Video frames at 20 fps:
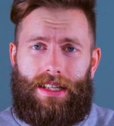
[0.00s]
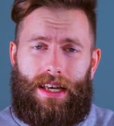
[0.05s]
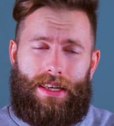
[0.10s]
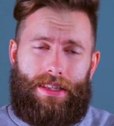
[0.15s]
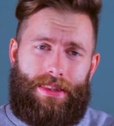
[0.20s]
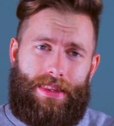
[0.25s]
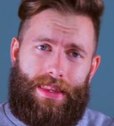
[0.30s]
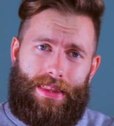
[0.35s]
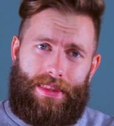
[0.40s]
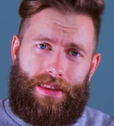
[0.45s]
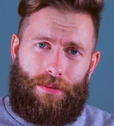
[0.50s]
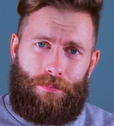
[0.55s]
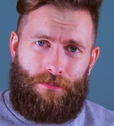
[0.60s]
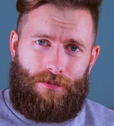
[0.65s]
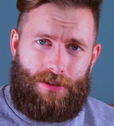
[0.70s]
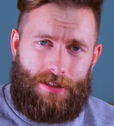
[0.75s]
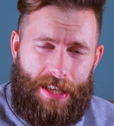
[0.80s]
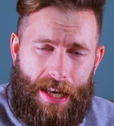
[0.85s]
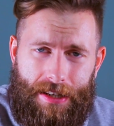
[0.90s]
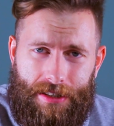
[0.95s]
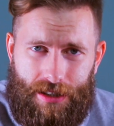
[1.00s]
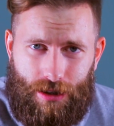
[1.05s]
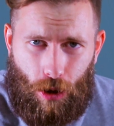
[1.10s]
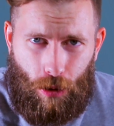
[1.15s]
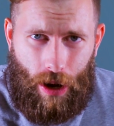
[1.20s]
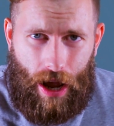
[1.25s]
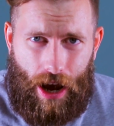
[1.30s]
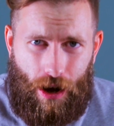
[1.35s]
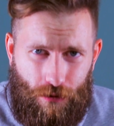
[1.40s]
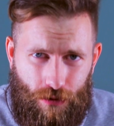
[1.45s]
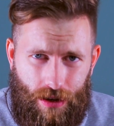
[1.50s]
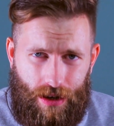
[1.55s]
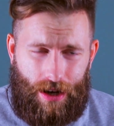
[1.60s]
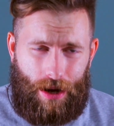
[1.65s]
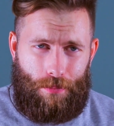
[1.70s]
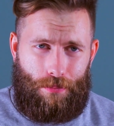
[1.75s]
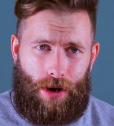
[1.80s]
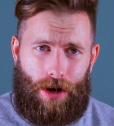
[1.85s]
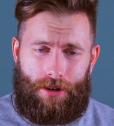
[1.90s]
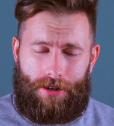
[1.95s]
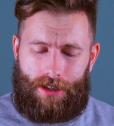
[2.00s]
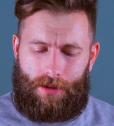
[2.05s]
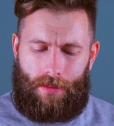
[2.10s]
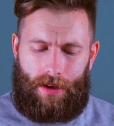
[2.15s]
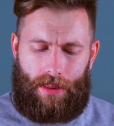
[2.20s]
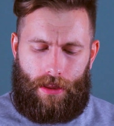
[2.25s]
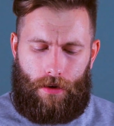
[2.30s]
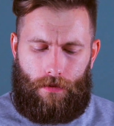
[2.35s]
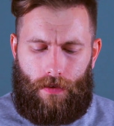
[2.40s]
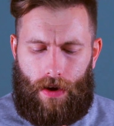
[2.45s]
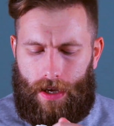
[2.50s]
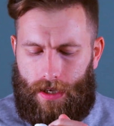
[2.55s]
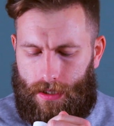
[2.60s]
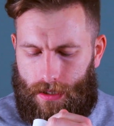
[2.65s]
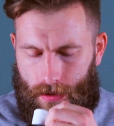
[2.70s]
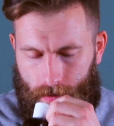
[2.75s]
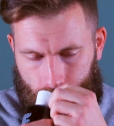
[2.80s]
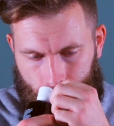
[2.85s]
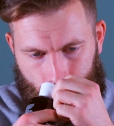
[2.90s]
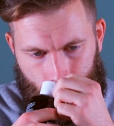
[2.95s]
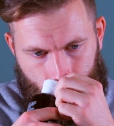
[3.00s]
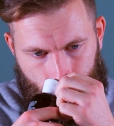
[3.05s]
Like, scents don't have to like punch me in the face.